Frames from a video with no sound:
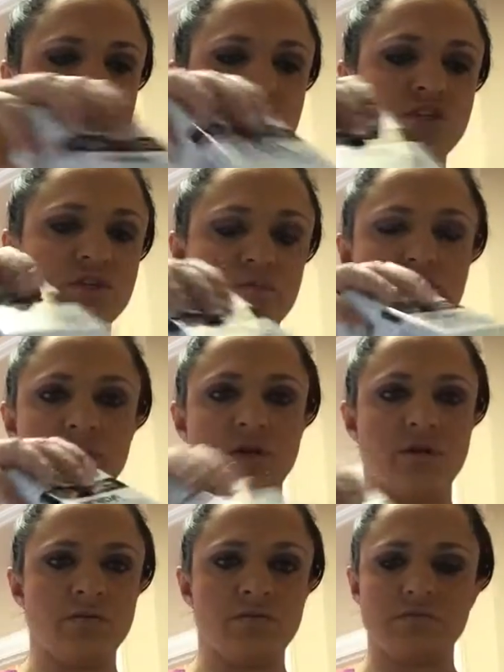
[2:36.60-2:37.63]
just, you
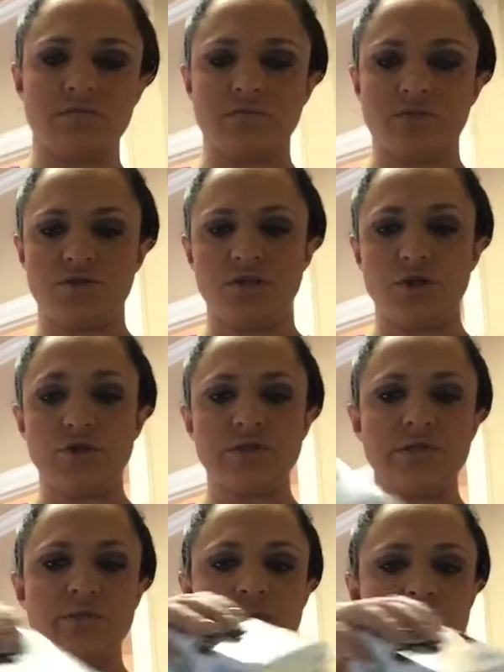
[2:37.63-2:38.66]
know,
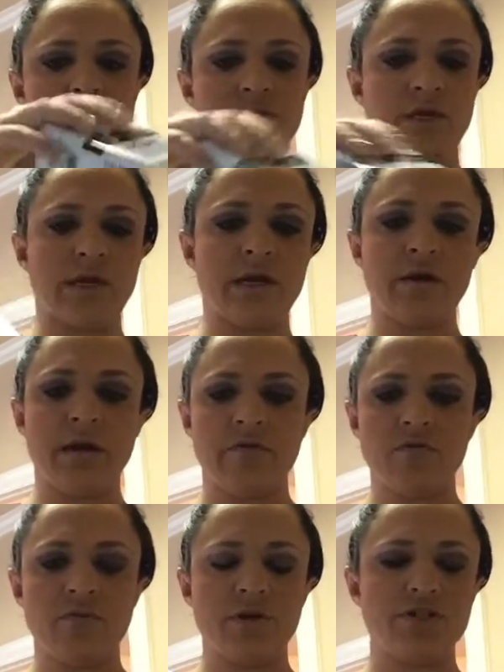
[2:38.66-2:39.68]
generously put it on there, however
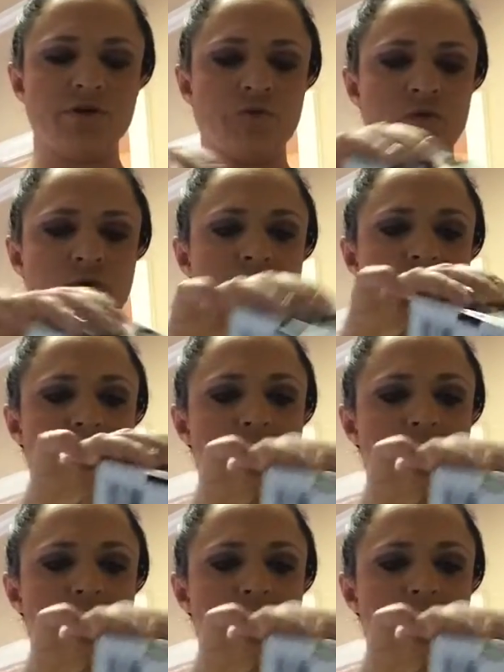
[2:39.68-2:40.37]
much you want.